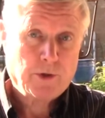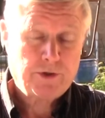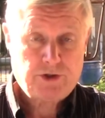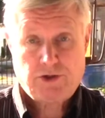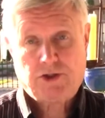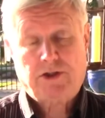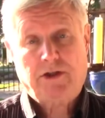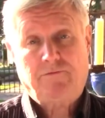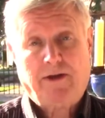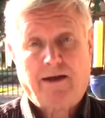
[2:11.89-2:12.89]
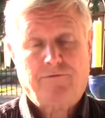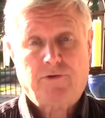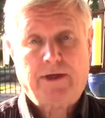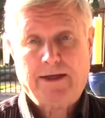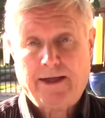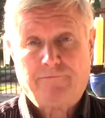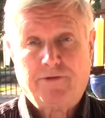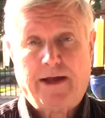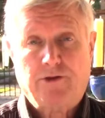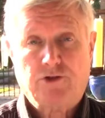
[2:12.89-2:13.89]
where Jesus lived after he left
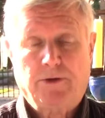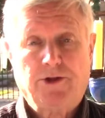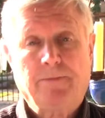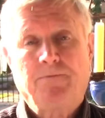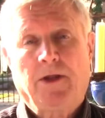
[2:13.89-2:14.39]
Nazareth,